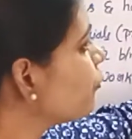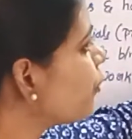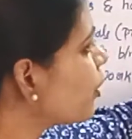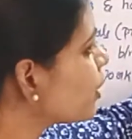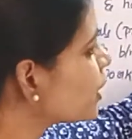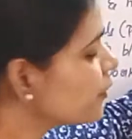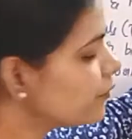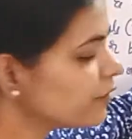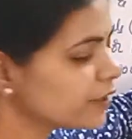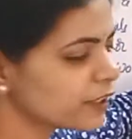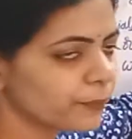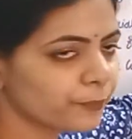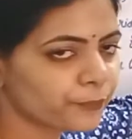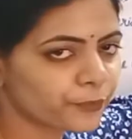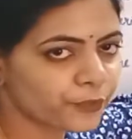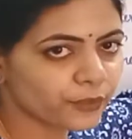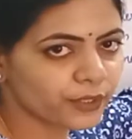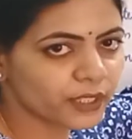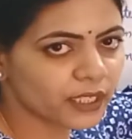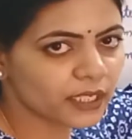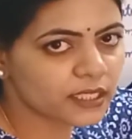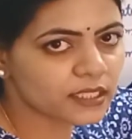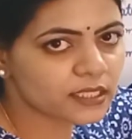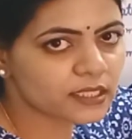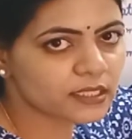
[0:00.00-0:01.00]
whatever the
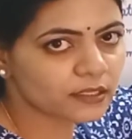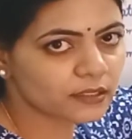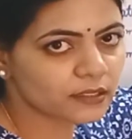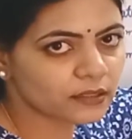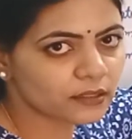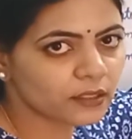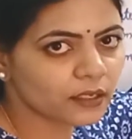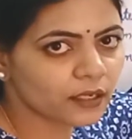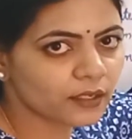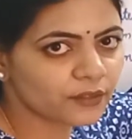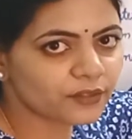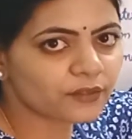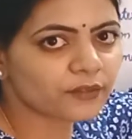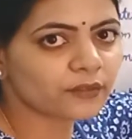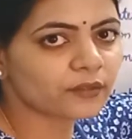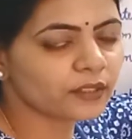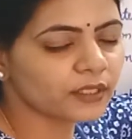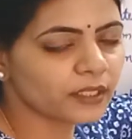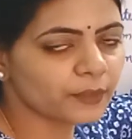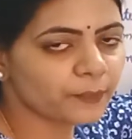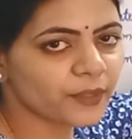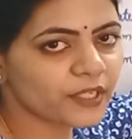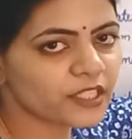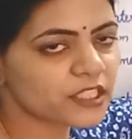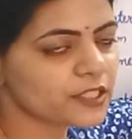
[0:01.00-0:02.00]
proteins or
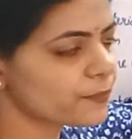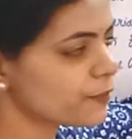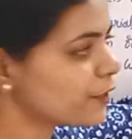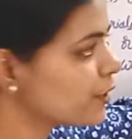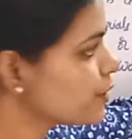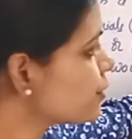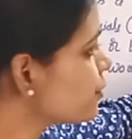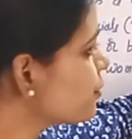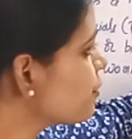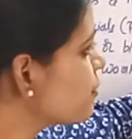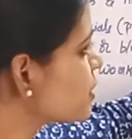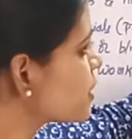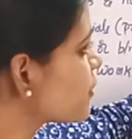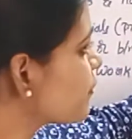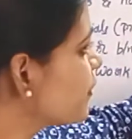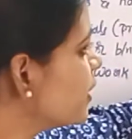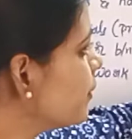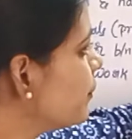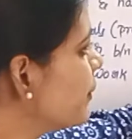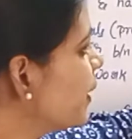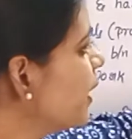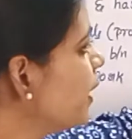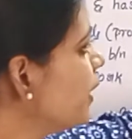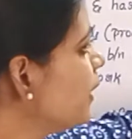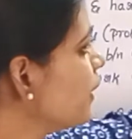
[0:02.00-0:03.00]
lipids produced
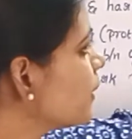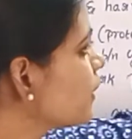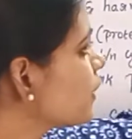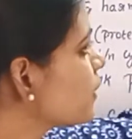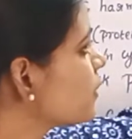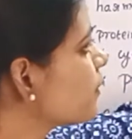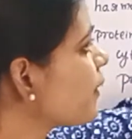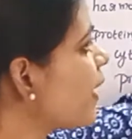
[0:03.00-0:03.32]
will be